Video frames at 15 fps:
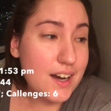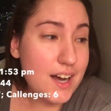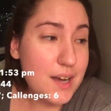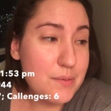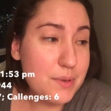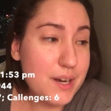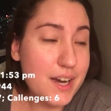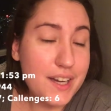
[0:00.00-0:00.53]

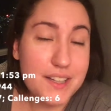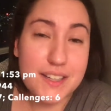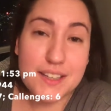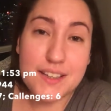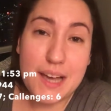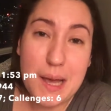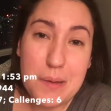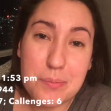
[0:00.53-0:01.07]
I'm kind
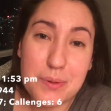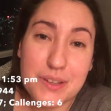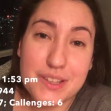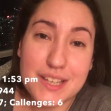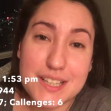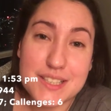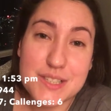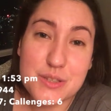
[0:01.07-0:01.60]
of happy
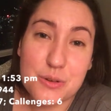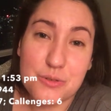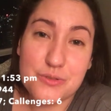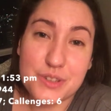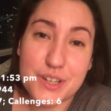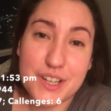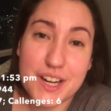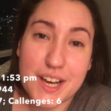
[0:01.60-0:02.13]
that it's
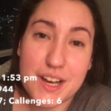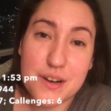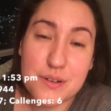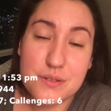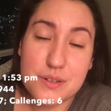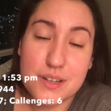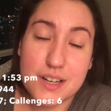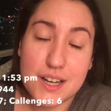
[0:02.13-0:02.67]
over
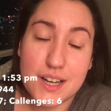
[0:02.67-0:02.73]
now.